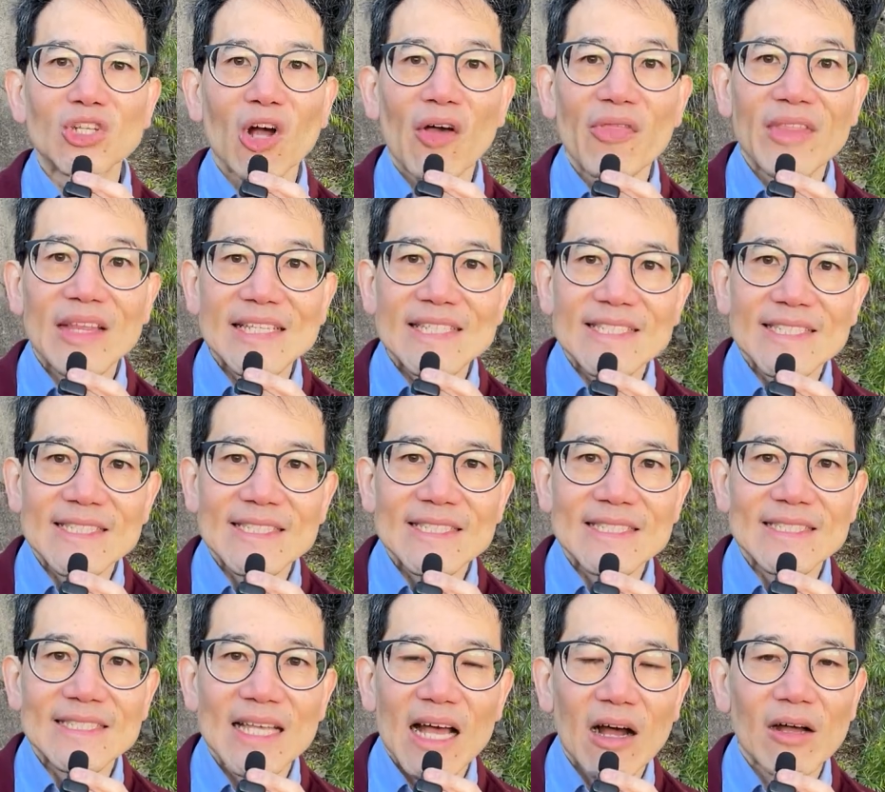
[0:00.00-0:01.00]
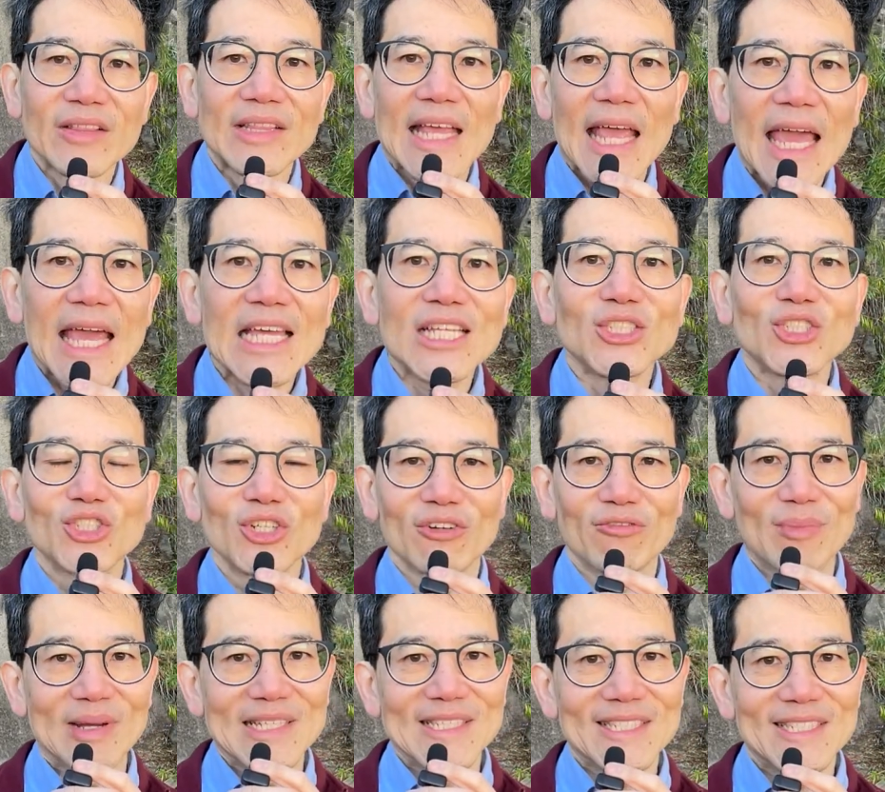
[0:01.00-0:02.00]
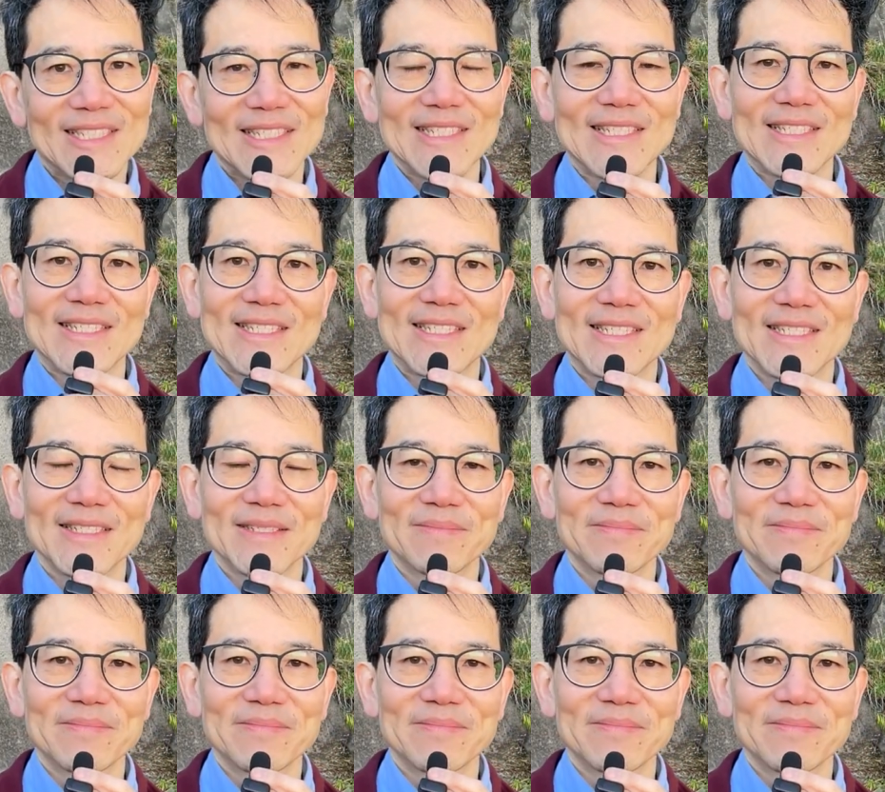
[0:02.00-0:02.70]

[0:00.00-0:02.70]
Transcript: on the edge of my seat.